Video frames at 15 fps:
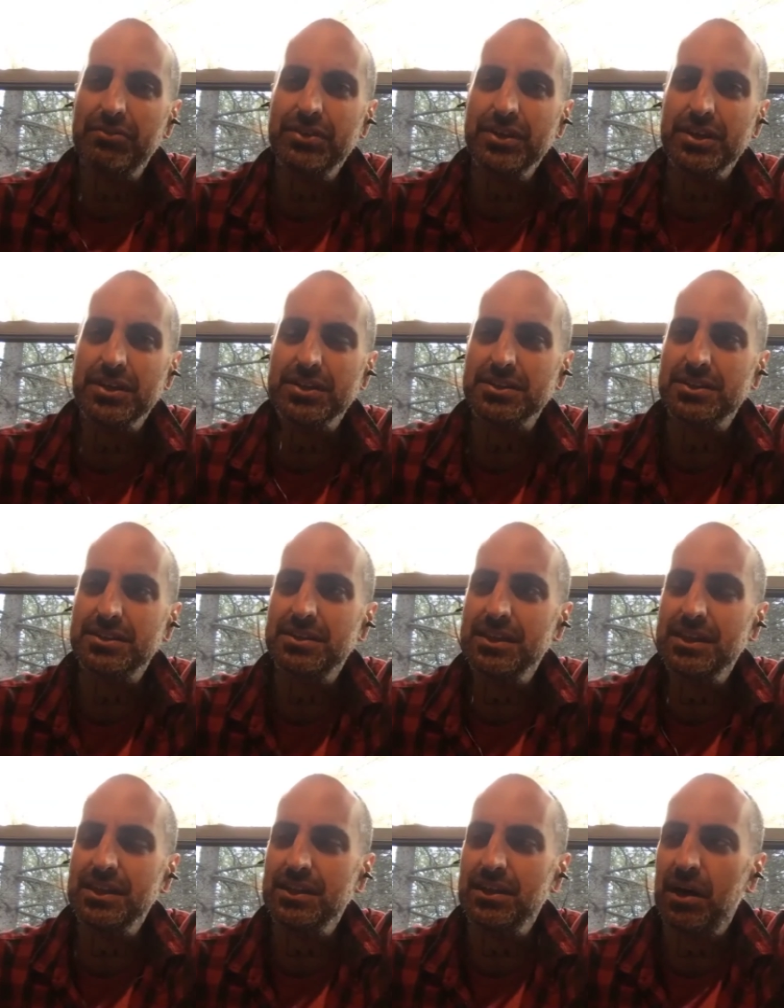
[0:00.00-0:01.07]
is
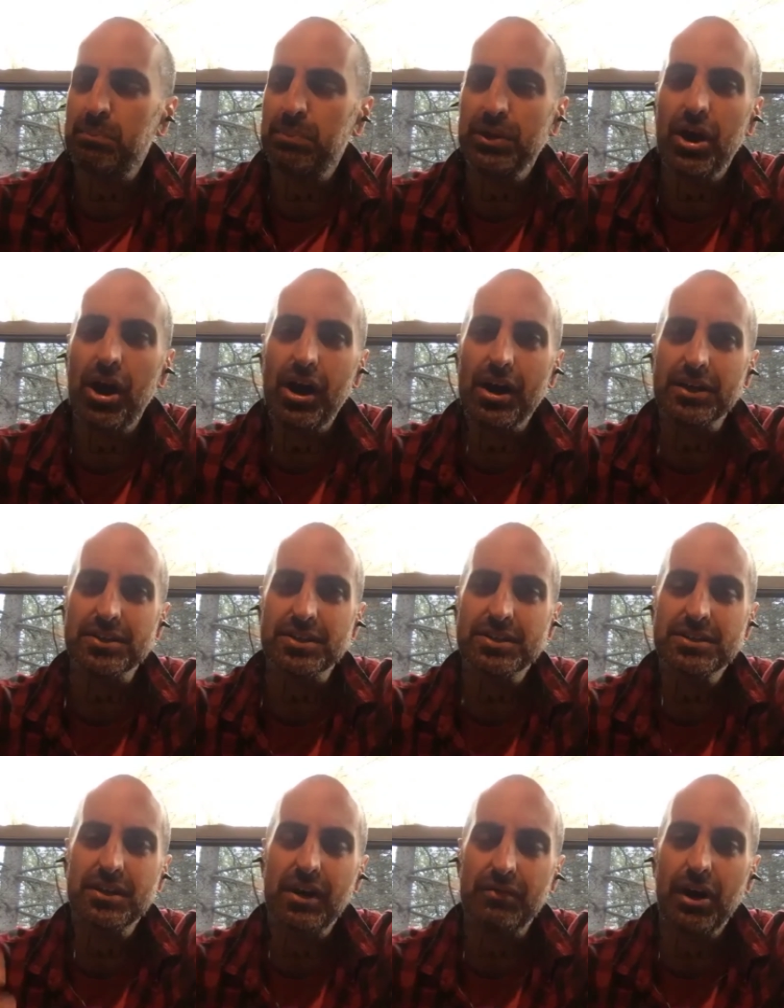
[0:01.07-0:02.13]
the applause
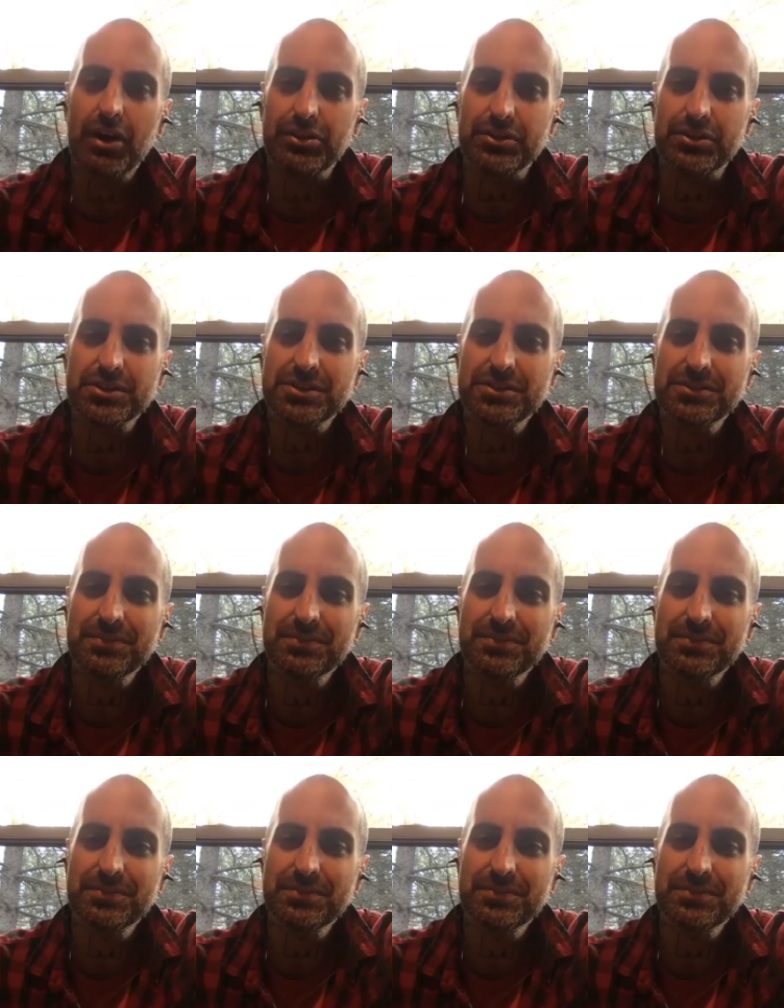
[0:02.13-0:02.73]
of others.